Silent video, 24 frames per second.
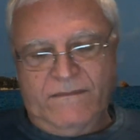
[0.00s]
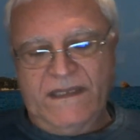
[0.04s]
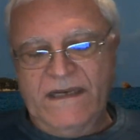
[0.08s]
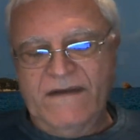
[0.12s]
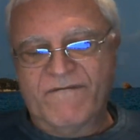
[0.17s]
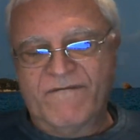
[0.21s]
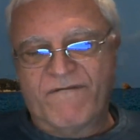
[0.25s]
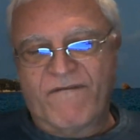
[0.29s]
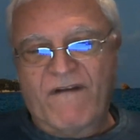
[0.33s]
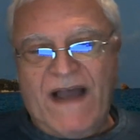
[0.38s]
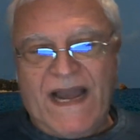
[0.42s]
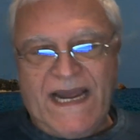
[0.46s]

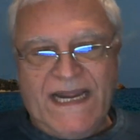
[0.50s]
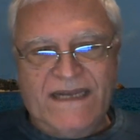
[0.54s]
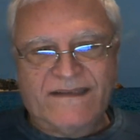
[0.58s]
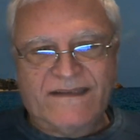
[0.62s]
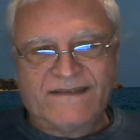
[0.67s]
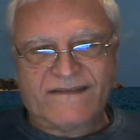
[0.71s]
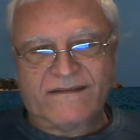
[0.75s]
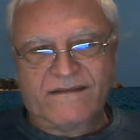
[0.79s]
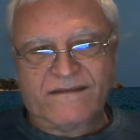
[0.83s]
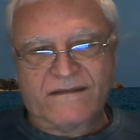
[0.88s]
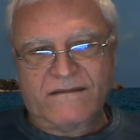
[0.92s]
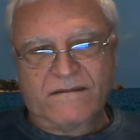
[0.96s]
in
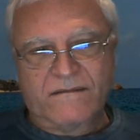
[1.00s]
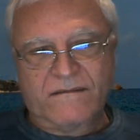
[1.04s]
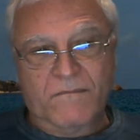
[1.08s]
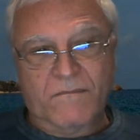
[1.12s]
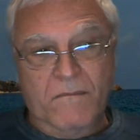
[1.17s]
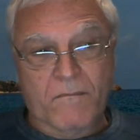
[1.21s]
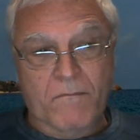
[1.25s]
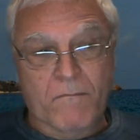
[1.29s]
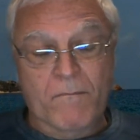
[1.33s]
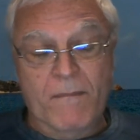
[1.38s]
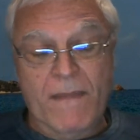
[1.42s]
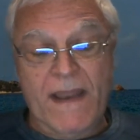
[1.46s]
files,
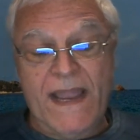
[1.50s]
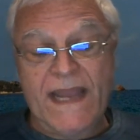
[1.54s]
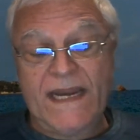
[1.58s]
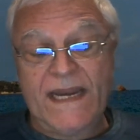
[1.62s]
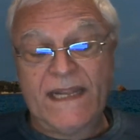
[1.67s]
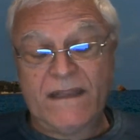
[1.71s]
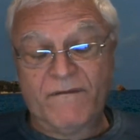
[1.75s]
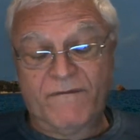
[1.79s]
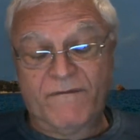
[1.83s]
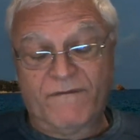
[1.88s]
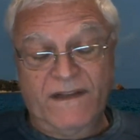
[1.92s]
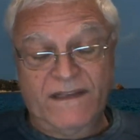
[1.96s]

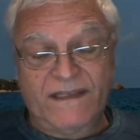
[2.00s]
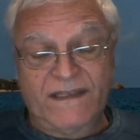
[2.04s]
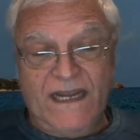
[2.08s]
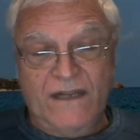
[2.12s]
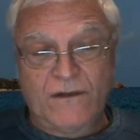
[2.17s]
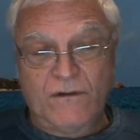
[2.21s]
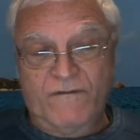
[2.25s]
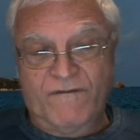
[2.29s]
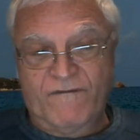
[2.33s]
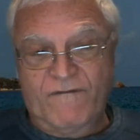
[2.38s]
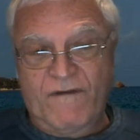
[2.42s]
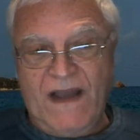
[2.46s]
many different
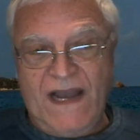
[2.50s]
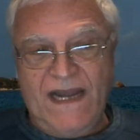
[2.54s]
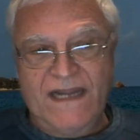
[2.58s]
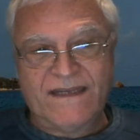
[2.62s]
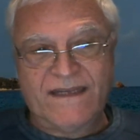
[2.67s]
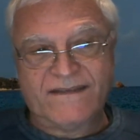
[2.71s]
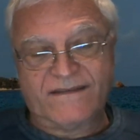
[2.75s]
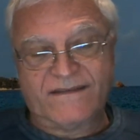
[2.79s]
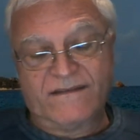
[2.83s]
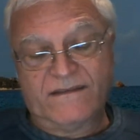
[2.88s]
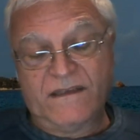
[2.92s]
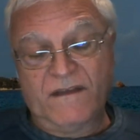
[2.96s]
kind of
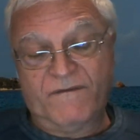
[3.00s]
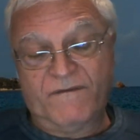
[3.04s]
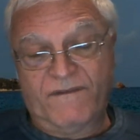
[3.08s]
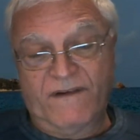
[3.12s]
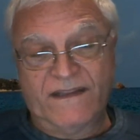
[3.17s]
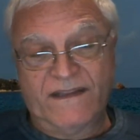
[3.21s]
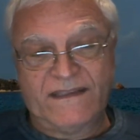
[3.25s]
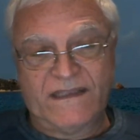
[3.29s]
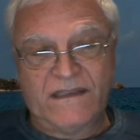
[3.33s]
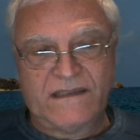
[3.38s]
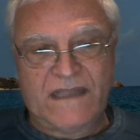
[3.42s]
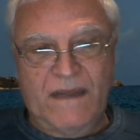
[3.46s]
files,
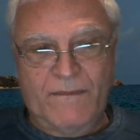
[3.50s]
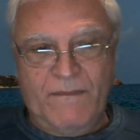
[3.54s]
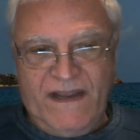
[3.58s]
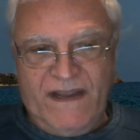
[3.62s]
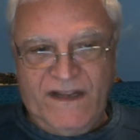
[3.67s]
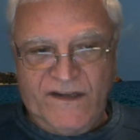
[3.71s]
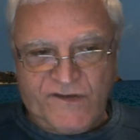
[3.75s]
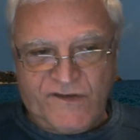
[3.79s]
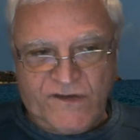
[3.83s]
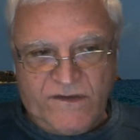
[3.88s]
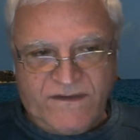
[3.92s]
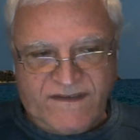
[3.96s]
different
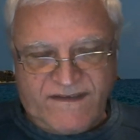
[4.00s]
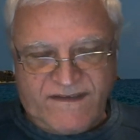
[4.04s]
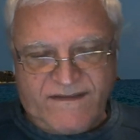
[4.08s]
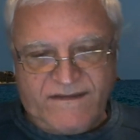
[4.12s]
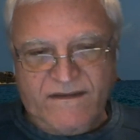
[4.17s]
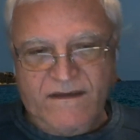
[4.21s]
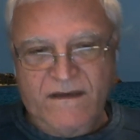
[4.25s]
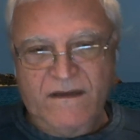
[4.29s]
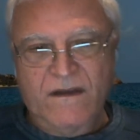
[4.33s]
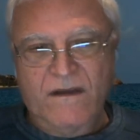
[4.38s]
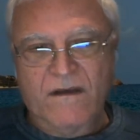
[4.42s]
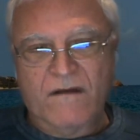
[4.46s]

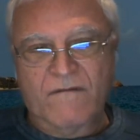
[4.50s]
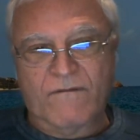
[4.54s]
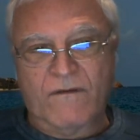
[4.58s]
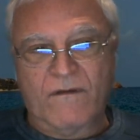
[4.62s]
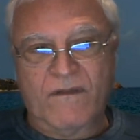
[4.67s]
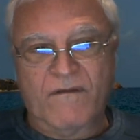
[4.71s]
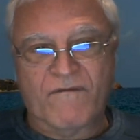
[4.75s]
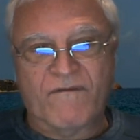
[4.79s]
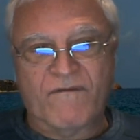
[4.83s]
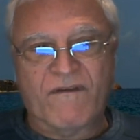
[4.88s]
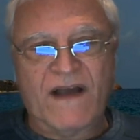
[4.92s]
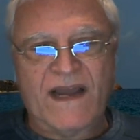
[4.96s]
dimensions
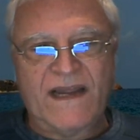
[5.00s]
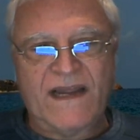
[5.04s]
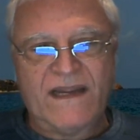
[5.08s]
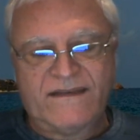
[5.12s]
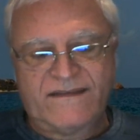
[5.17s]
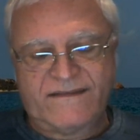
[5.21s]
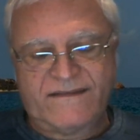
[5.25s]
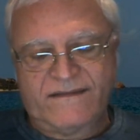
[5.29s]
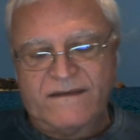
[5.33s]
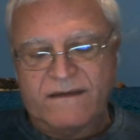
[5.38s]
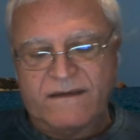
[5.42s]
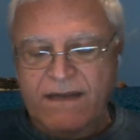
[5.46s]
for the
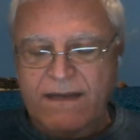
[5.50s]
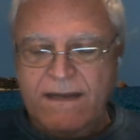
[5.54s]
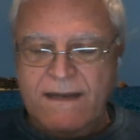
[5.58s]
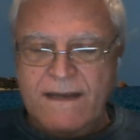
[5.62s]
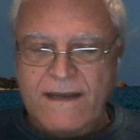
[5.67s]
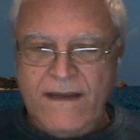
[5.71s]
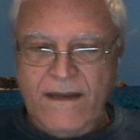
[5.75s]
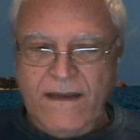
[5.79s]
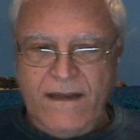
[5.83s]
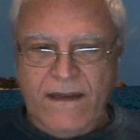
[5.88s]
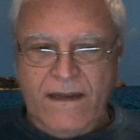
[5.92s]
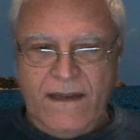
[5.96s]
files,
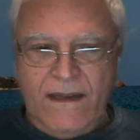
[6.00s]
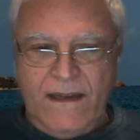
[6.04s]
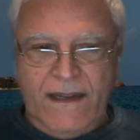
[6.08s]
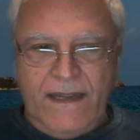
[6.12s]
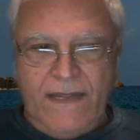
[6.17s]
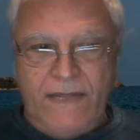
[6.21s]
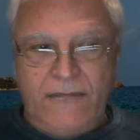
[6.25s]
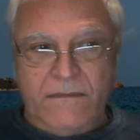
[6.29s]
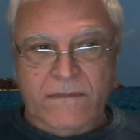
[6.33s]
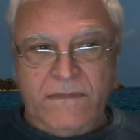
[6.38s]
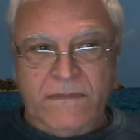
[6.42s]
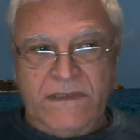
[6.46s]

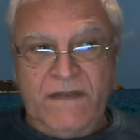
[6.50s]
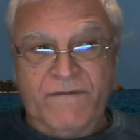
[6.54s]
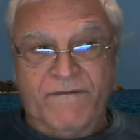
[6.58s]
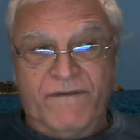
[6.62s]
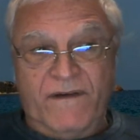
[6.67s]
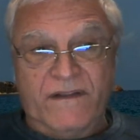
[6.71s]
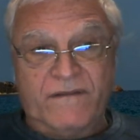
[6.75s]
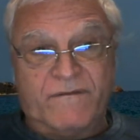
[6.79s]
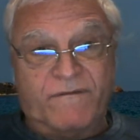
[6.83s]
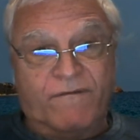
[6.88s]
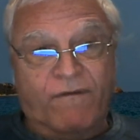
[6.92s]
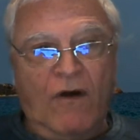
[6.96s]

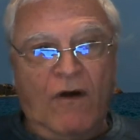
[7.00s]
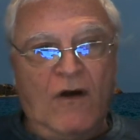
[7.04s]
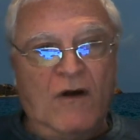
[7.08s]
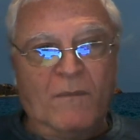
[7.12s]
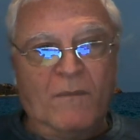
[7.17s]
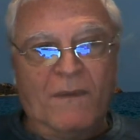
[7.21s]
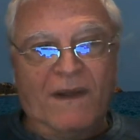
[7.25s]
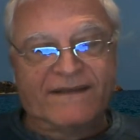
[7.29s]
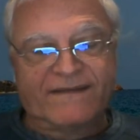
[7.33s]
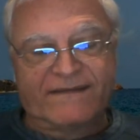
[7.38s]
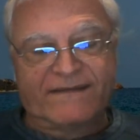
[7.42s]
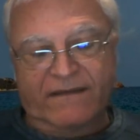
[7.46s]
different
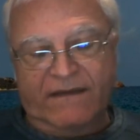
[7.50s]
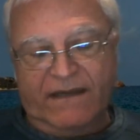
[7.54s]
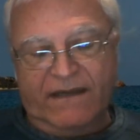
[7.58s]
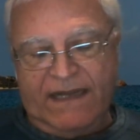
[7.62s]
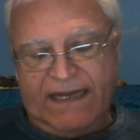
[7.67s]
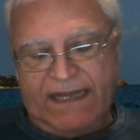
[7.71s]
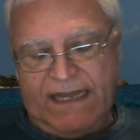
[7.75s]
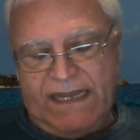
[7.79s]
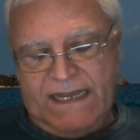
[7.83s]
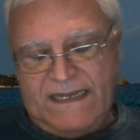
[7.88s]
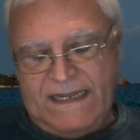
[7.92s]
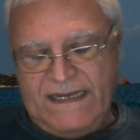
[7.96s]
formats,
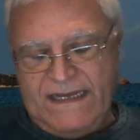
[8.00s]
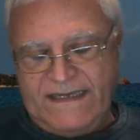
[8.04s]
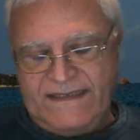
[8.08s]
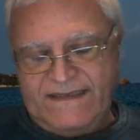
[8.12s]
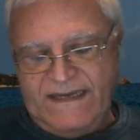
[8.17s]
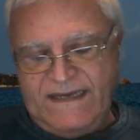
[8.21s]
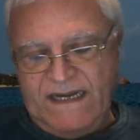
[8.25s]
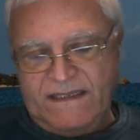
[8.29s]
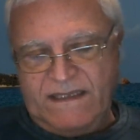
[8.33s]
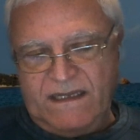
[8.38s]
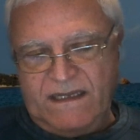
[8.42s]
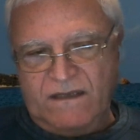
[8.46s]

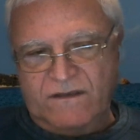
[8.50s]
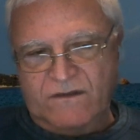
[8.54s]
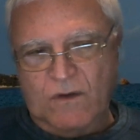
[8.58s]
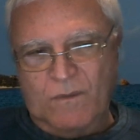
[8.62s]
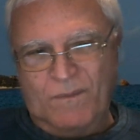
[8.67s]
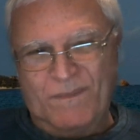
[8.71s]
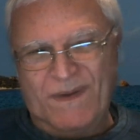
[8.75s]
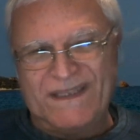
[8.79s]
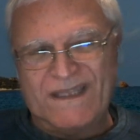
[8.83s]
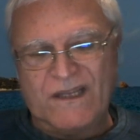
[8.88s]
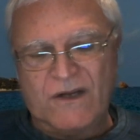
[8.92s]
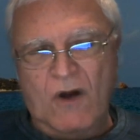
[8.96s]
etc.
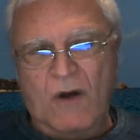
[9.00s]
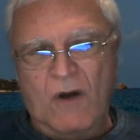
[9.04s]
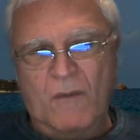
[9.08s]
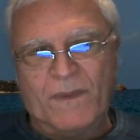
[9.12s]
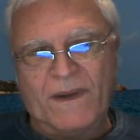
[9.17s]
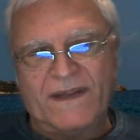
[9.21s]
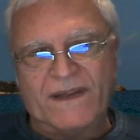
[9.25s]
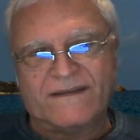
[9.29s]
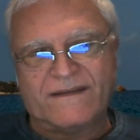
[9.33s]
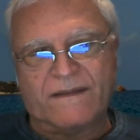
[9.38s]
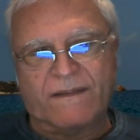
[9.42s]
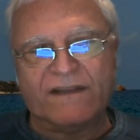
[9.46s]
So pretty
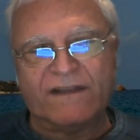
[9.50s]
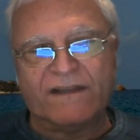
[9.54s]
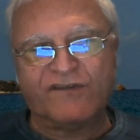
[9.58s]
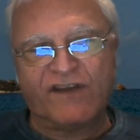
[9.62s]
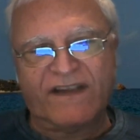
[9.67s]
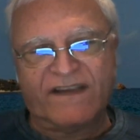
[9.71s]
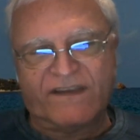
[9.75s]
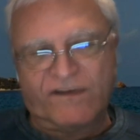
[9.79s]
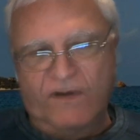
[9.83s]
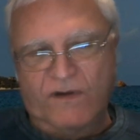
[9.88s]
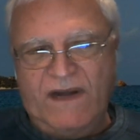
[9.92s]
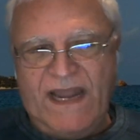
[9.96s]
complex. The
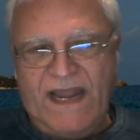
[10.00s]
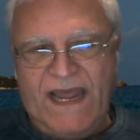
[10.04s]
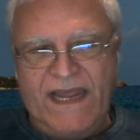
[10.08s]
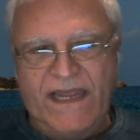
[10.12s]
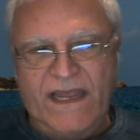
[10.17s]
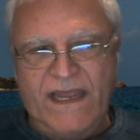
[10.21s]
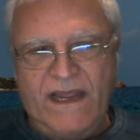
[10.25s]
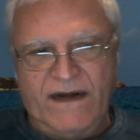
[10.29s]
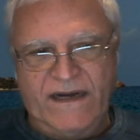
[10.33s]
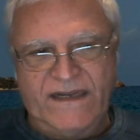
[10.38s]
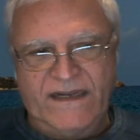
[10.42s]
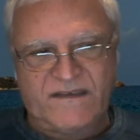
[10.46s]
ingestion
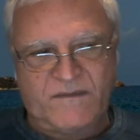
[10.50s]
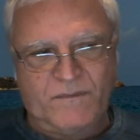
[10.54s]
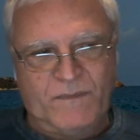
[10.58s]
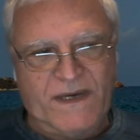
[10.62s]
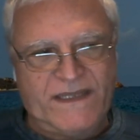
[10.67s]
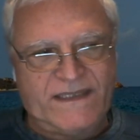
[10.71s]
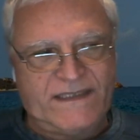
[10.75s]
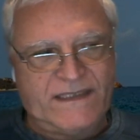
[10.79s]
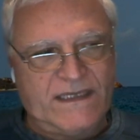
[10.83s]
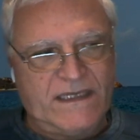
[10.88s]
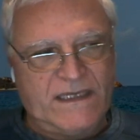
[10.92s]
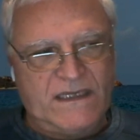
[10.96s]
layer it's
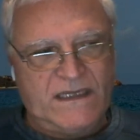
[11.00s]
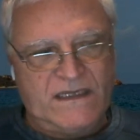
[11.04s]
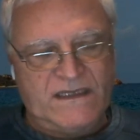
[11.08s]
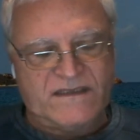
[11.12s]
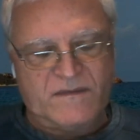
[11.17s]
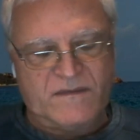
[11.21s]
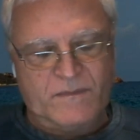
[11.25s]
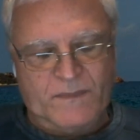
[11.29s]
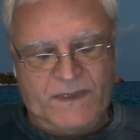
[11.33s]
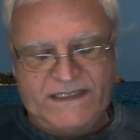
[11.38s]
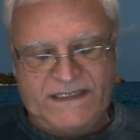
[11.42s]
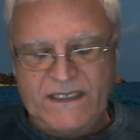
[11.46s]

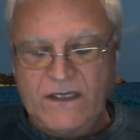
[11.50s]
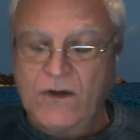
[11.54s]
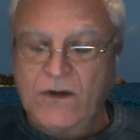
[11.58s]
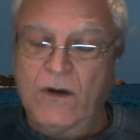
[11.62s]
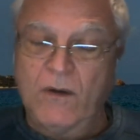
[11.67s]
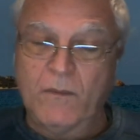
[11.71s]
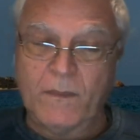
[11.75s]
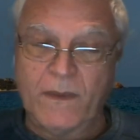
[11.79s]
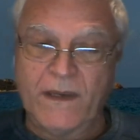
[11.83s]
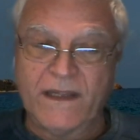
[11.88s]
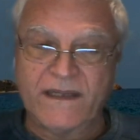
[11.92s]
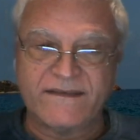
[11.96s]
pretty
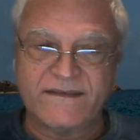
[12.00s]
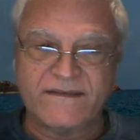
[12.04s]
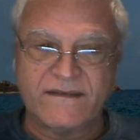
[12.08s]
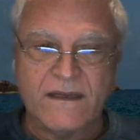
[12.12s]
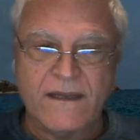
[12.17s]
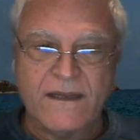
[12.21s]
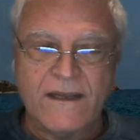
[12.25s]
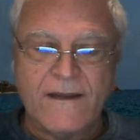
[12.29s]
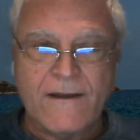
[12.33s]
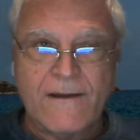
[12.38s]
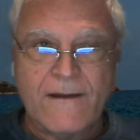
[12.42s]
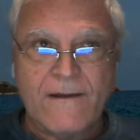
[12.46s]

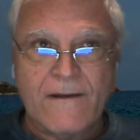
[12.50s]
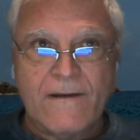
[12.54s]
complex.